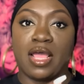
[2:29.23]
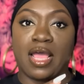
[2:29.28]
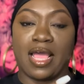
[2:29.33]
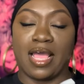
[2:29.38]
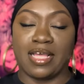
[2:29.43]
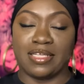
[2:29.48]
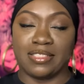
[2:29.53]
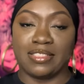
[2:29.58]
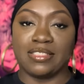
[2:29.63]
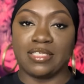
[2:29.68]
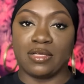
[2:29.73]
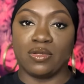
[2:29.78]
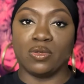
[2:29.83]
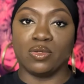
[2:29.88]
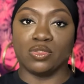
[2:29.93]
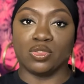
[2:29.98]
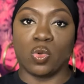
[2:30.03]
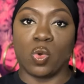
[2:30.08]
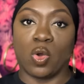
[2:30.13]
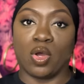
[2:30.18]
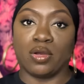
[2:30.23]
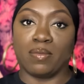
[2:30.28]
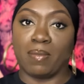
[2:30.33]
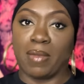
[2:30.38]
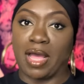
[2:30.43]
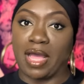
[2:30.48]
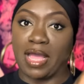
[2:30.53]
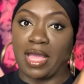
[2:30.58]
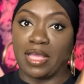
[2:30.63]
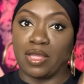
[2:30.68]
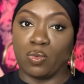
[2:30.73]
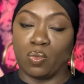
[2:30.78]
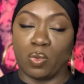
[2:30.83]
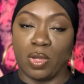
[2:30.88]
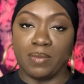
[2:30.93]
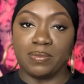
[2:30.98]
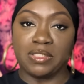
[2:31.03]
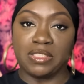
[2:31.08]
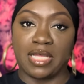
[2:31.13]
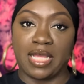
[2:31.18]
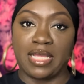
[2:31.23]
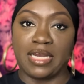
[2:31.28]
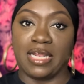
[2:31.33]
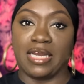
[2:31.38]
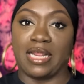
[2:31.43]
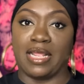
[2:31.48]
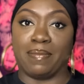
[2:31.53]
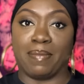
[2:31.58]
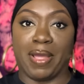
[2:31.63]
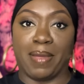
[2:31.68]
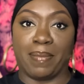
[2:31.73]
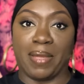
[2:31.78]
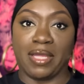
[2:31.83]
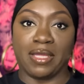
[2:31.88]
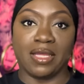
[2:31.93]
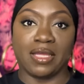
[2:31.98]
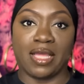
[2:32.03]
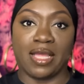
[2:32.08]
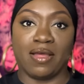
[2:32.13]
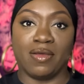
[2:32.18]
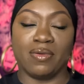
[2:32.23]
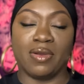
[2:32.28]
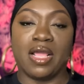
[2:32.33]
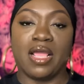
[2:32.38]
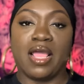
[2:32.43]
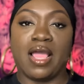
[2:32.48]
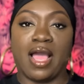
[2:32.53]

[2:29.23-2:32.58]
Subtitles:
as sales on my website and in my bank account,